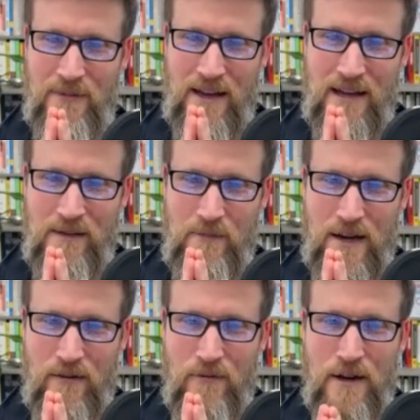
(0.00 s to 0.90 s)
It's
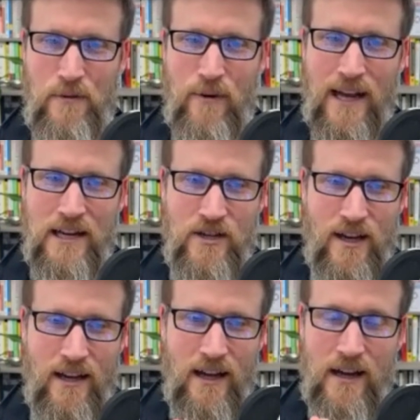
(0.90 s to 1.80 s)
been a real
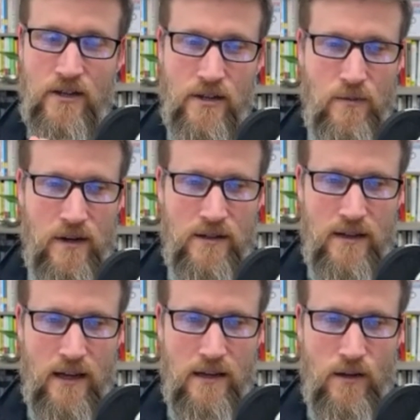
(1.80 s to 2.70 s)
pleasure. And I just want to
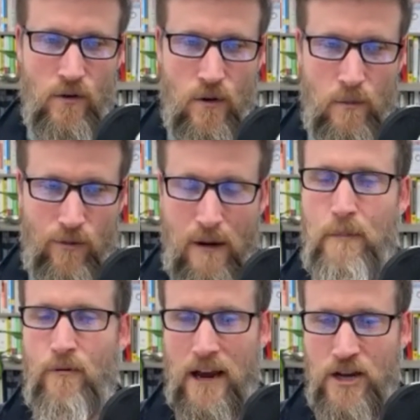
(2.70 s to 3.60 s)
say your
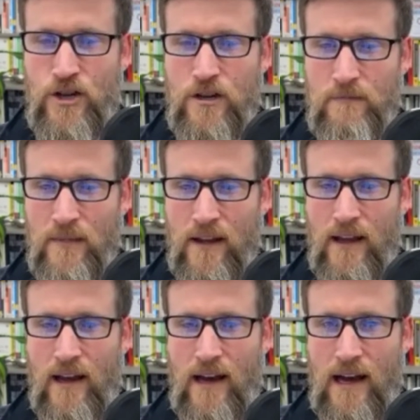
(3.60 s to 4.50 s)
preparation
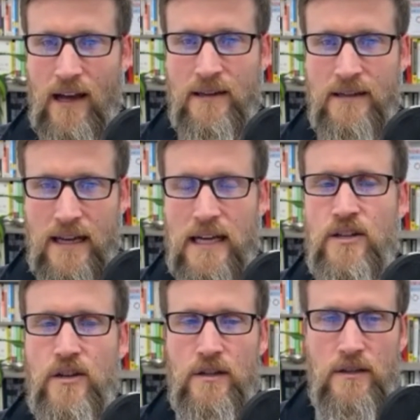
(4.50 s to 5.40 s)
and
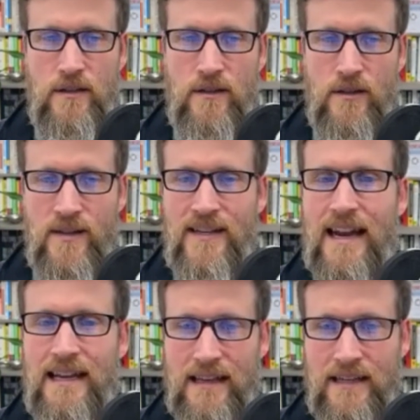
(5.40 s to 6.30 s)
diligence to
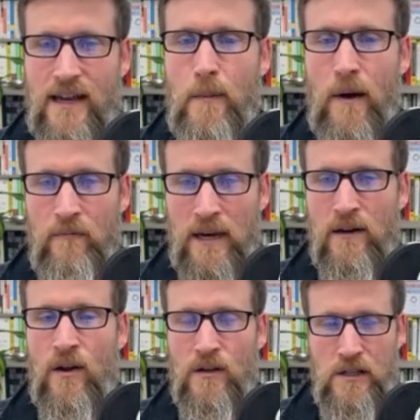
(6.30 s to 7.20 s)
setting this up. I've been on
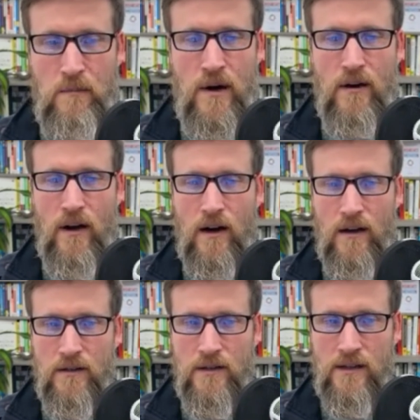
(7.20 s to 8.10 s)
lots of
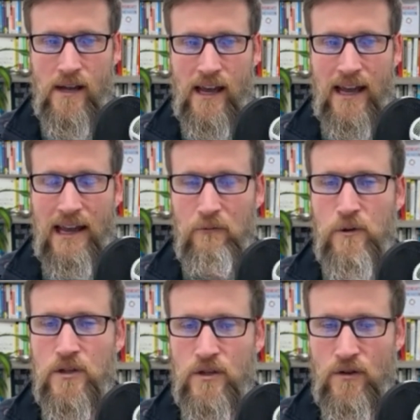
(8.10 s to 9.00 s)
podcasts. It
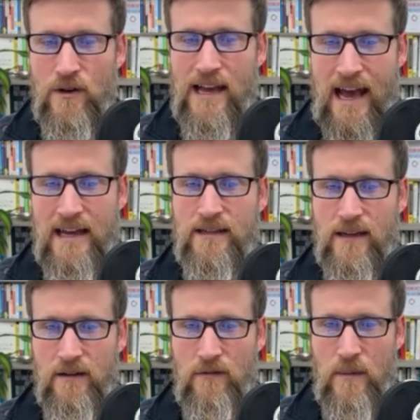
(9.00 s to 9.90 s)
was truly
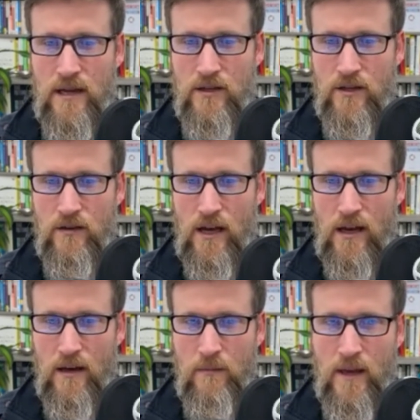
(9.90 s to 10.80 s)
excellent, Ramesh.
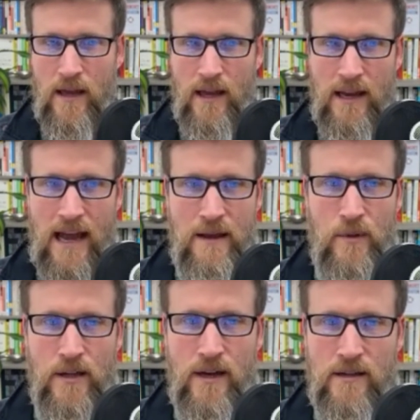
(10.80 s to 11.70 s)
It
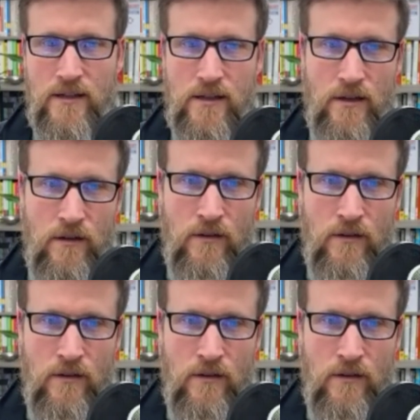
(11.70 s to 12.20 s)
enabled us to